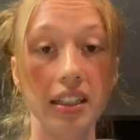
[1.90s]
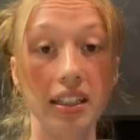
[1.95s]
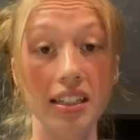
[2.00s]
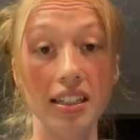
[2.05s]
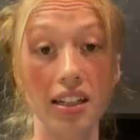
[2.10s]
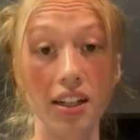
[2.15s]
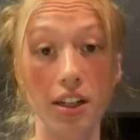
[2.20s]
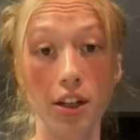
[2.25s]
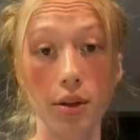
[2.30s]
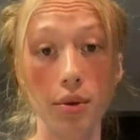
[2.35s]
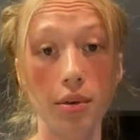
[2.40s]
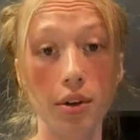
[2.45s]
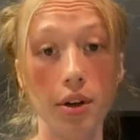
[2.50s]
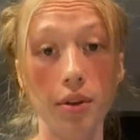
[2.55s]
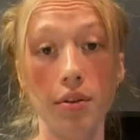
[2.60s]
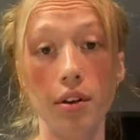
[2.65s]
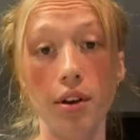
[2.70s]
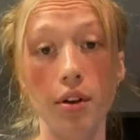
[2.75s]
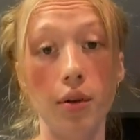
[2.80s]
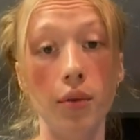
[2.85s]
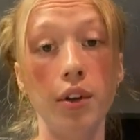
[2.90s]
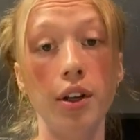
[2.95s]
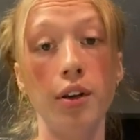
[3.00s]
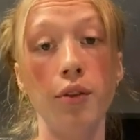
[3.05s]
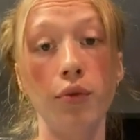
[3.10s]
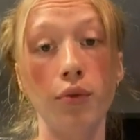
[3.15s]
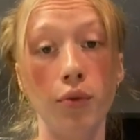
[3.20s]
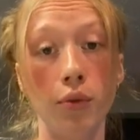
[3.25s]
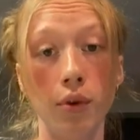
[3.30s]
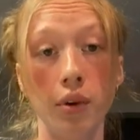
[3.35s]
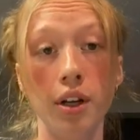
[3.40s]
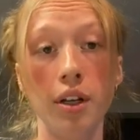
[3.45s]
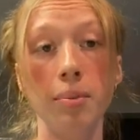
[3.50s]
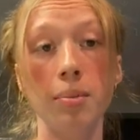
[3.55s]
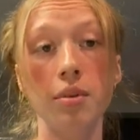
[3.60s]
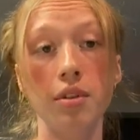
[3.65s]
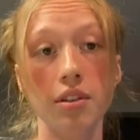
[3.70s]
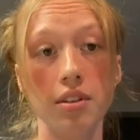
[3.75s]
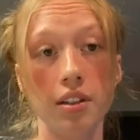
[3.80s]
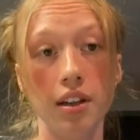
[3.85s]
Did you know that only
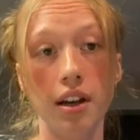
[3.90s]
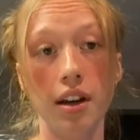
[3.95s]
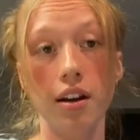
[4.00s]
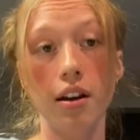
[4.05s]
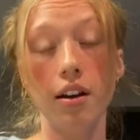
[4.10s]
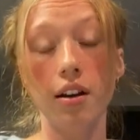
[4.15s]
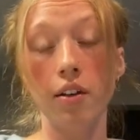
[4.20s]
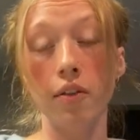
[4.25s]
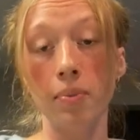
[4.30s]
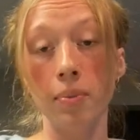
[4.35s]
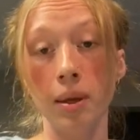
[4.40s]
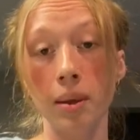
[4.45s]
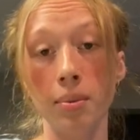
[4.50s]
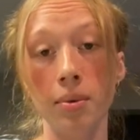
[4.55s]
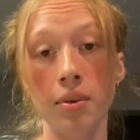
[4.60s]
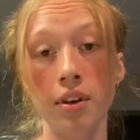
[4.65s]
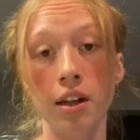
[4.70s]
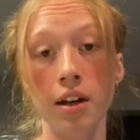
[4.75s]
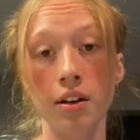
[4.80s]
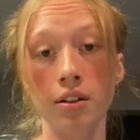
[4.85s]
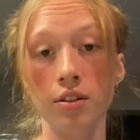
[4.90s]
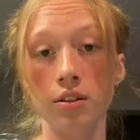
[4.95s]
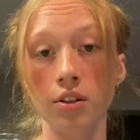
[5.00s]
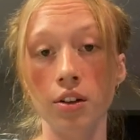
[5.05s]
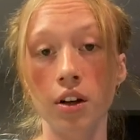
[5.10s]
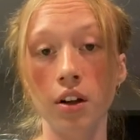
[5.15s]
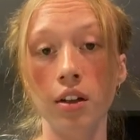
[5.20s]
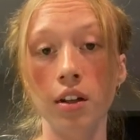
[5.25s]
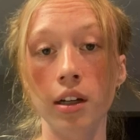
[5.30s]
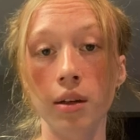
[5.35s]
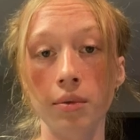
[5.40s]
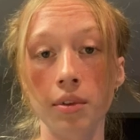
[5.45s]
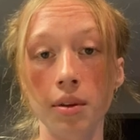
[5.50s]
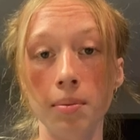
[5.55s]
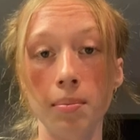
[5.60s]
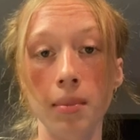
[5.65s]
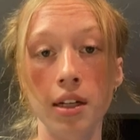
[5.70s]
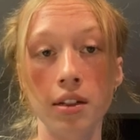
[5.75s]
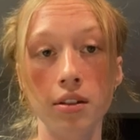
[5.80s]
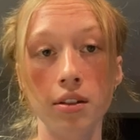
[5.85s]
40% of people that are struggling with
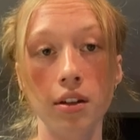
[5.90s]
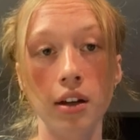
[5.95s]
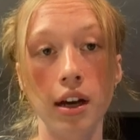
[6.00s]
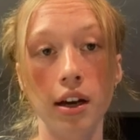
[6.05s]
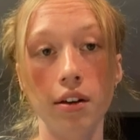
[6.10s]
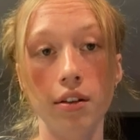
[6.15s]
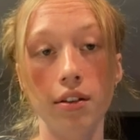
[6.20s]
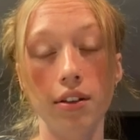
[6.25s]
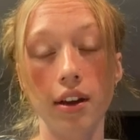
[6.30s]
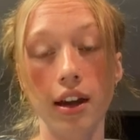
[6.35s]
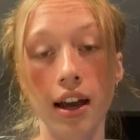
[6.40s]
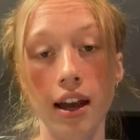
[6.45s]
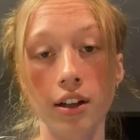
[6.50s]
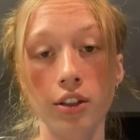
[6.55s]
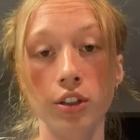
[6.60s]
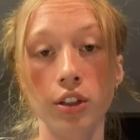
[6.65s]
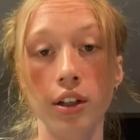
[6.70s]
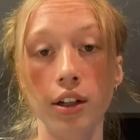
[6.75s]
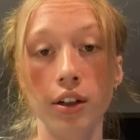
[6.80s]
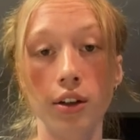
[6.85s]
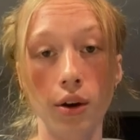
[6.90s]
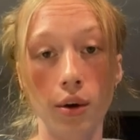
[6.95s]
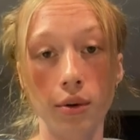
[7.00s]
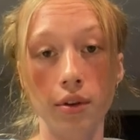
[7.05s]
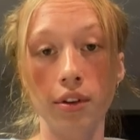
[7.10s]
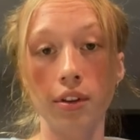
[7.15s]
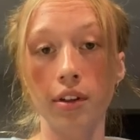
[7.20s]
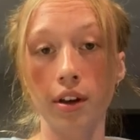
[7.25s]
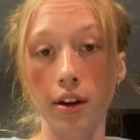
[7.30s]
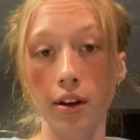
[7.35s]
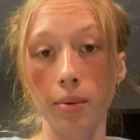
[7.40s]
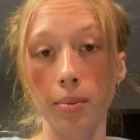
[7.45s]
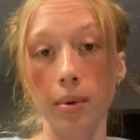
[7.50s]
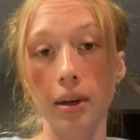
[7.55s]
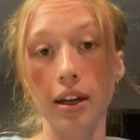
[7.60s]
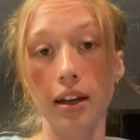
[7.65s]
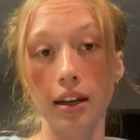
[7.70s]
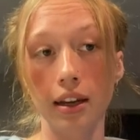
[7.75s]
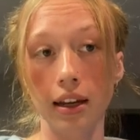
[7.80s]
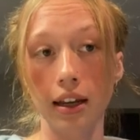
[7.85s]
mental health actually go to
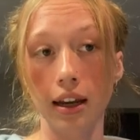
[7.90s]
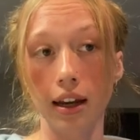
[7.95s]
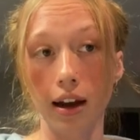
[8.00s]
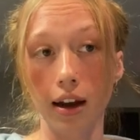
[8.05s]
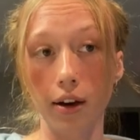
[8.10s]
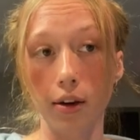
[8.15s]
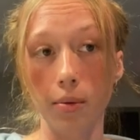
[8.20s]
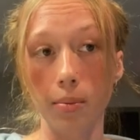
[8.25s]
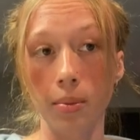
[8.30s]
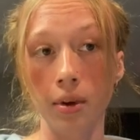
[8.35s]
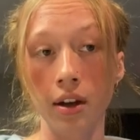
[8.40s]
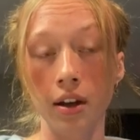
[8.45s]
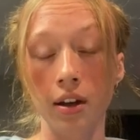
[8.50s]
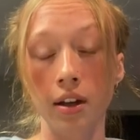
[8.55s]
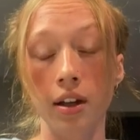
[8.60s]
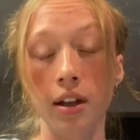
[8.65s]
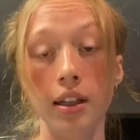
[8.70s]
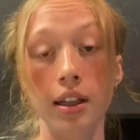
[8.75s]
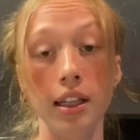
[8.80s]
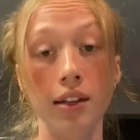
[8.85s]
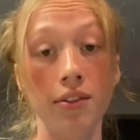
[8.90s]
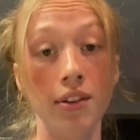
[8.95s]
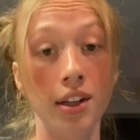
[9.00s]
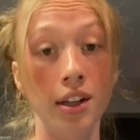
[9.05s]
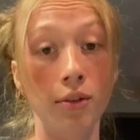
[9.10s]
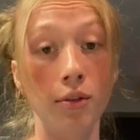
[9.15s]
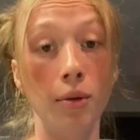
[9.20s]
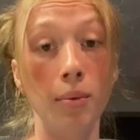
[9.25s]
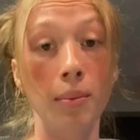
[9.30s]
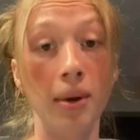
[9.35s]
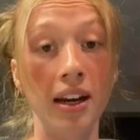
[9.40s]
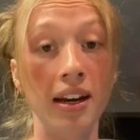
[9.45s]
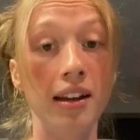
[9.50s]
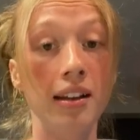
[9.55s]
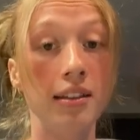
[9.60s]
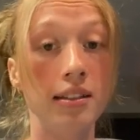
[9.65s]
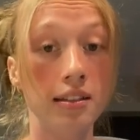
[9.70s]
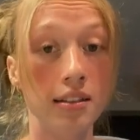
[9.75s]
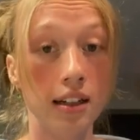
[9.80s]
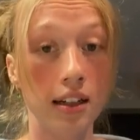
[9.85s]
therapy and get help, leaving the remaining
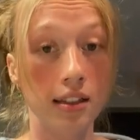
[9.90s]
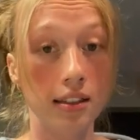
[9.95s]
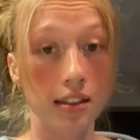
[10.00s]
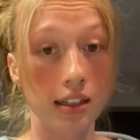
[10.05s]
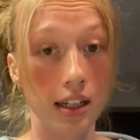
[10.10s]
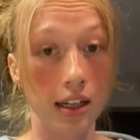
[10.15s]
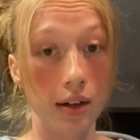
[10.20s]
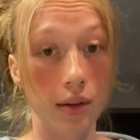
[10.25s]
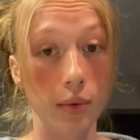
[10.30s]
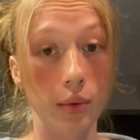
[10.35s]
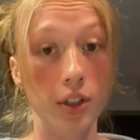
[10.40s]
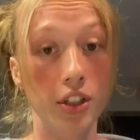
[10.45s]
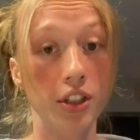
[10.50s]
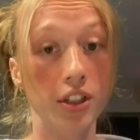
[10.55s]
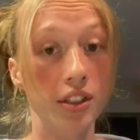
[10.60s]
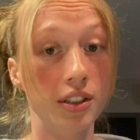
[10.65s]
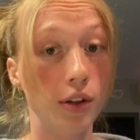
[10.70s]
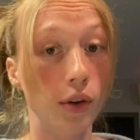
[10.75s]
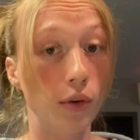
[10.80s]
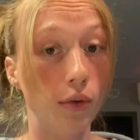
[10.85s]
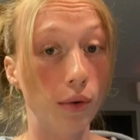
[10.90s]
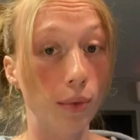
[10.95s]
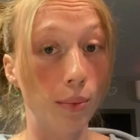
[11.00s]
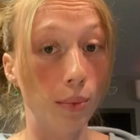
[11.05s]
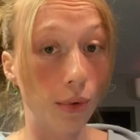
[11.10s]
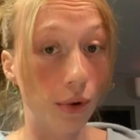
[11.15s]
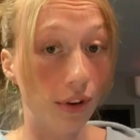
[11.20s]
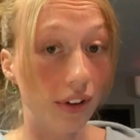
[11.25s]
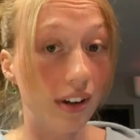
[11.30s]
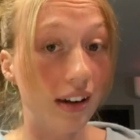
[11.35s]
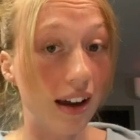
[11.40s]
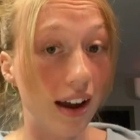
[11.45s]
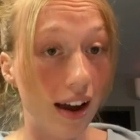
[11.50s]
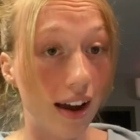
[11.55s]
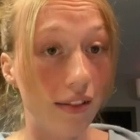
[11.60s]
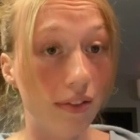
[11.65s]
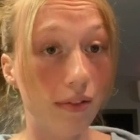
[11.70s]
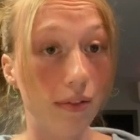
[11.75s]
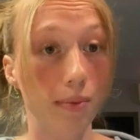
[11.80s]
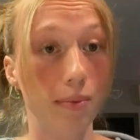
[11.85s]
60, which is over more than half
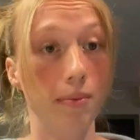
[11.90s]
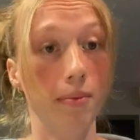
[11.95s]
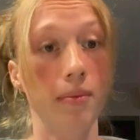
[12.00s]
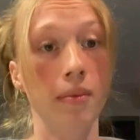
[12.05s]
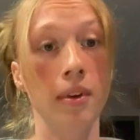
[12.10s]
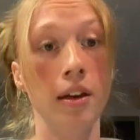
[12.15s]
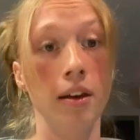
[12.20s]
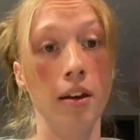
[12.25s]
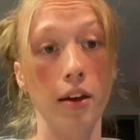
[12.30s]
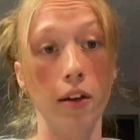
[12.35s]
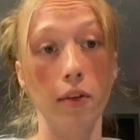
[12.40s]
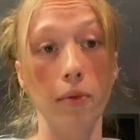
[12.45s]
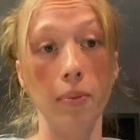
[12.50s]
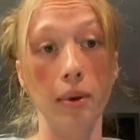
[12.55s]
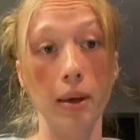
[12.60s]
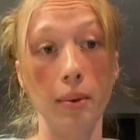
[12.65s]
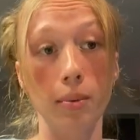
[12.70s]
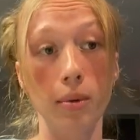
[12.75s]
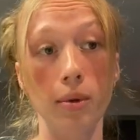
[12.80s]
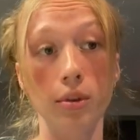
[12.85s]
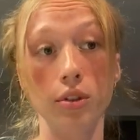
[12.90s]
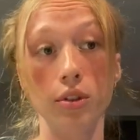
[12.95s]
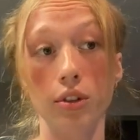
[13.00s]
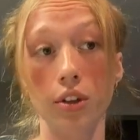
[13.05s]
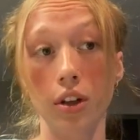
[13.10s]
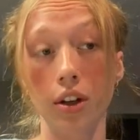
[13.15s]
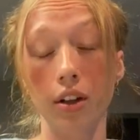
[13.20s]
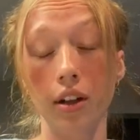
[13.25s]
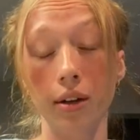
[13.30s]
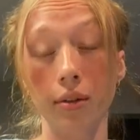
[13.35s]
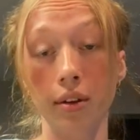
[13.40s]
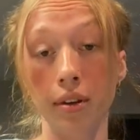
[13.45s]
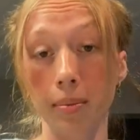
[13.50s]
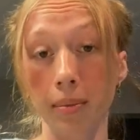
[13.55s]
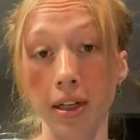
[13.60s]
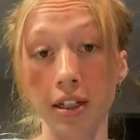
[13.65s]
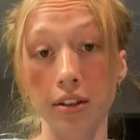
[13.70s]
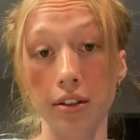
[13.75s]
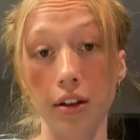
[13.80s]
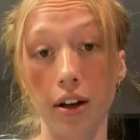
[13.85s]
of people struggling with
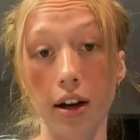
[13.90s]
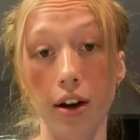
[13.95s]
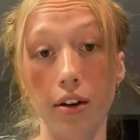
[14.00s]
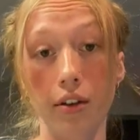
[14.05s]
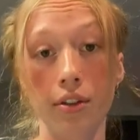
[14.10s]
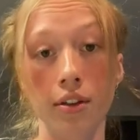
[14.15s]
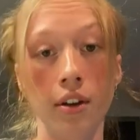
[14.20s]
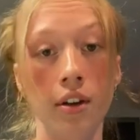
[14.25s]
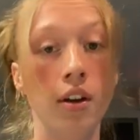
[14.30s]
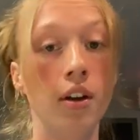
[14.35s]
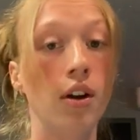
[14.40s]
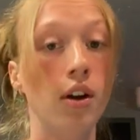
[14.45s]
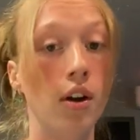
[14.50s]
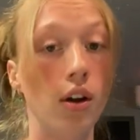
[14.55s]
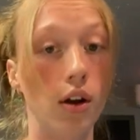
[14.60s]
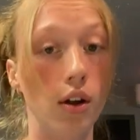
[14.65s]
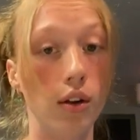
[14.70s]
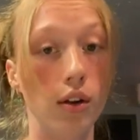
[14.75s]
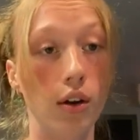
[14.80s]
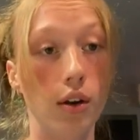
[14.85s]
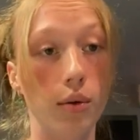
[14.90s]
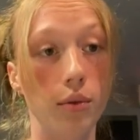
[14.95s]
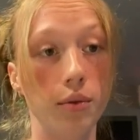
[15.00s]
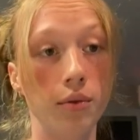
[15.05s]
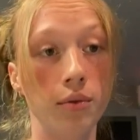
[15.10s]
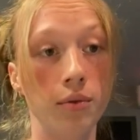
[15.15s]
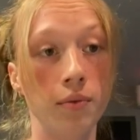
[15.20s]
mental health, alone?